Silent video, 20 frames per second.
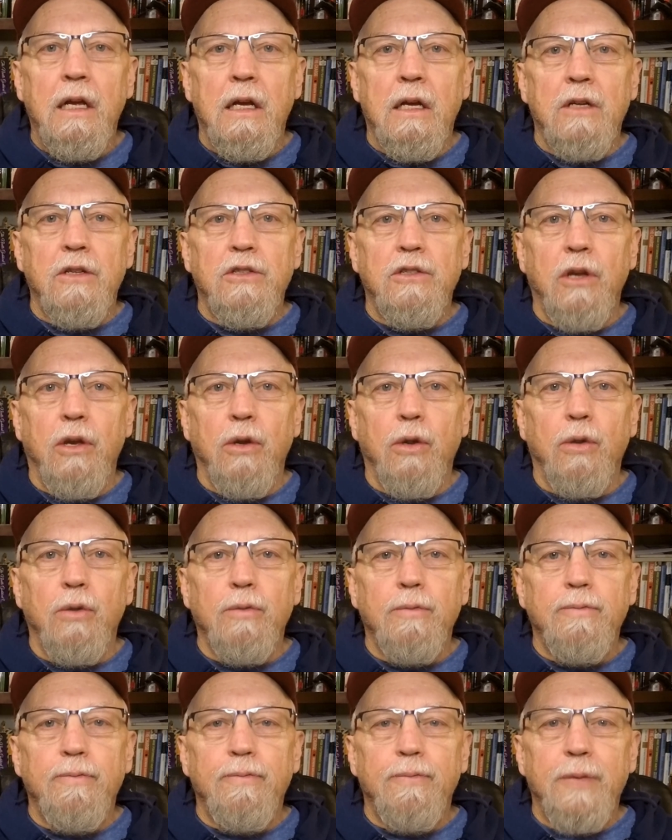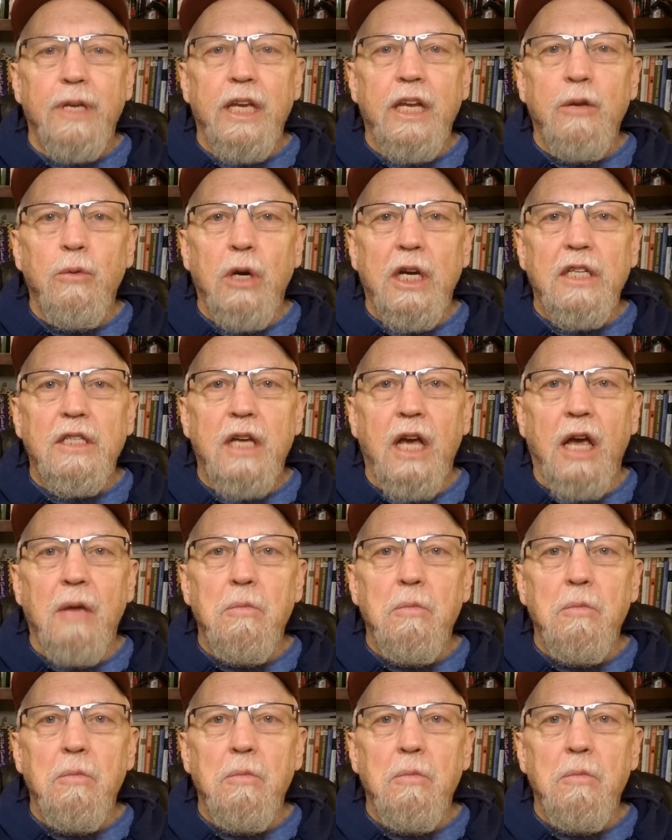So anyways, I